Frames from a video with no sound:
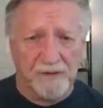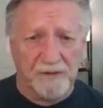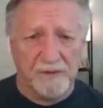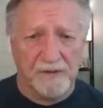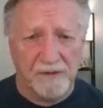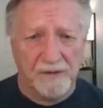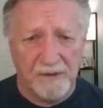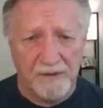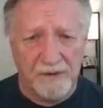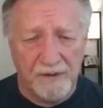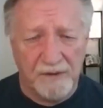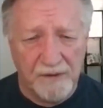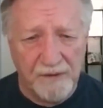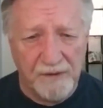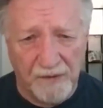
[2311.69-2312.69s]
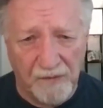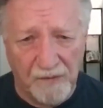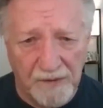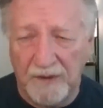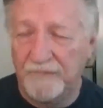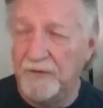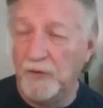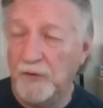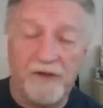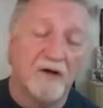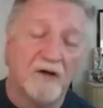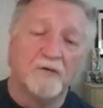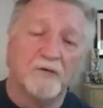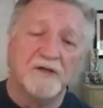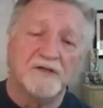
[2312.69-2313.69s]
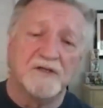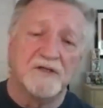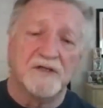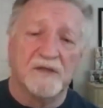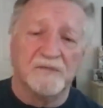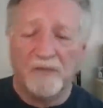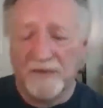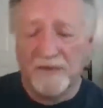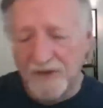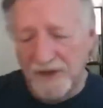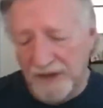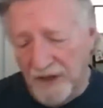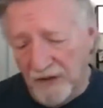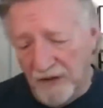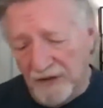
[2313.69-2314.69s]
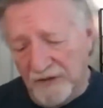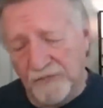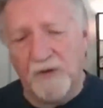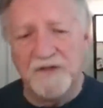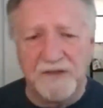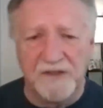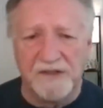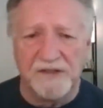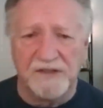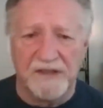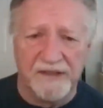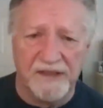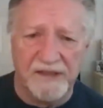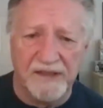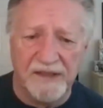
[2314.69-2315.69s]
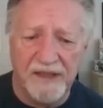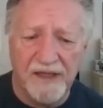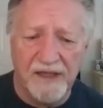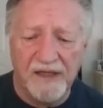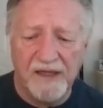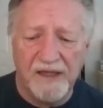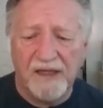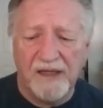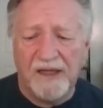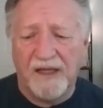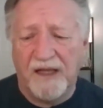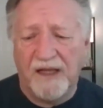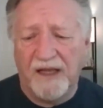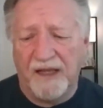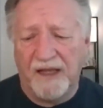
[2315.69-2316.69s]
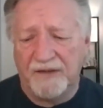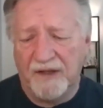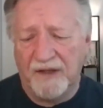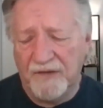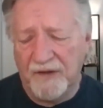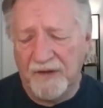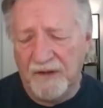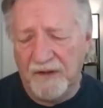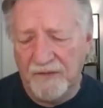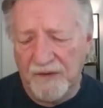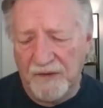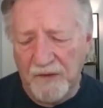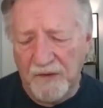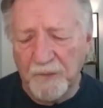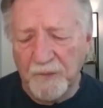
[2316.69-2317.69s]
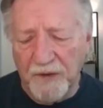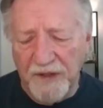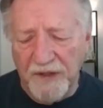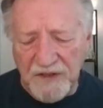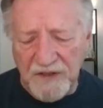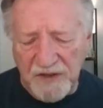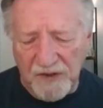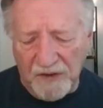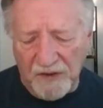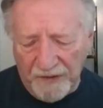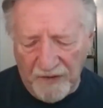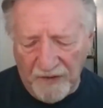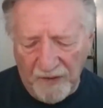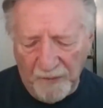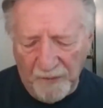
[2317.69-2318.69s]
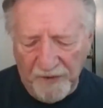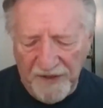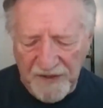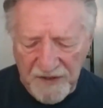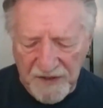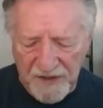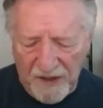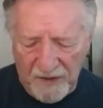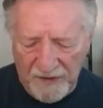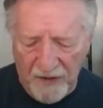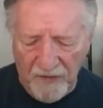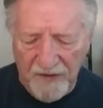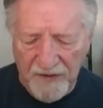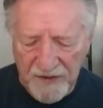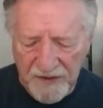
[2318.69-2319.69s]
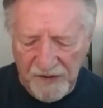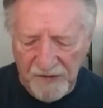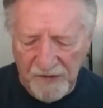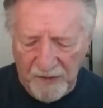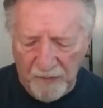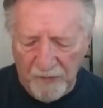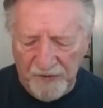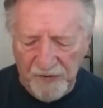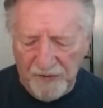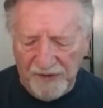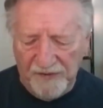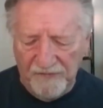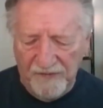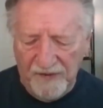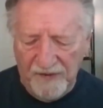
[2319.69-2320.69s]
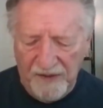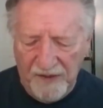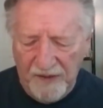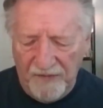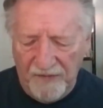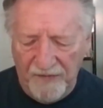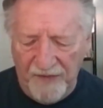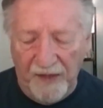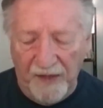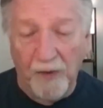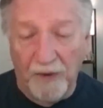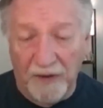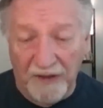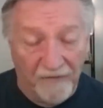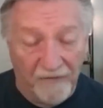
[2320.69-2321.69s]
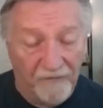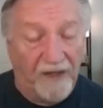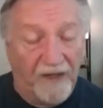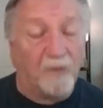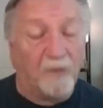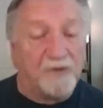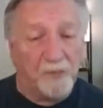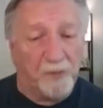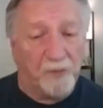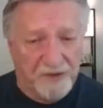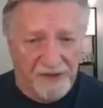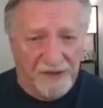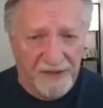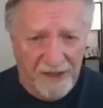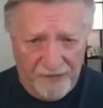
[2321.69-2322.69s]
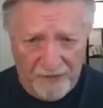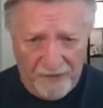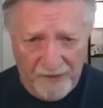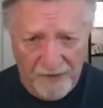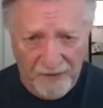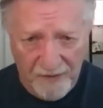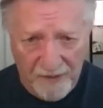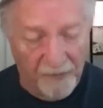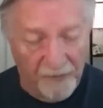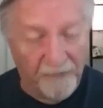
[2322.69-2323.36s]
You know, if you do character voices, give them a bunch of character voices and things like that. And the, the good places to learn are the places that guarantee you that when you leave, they will have helped you put together a professional.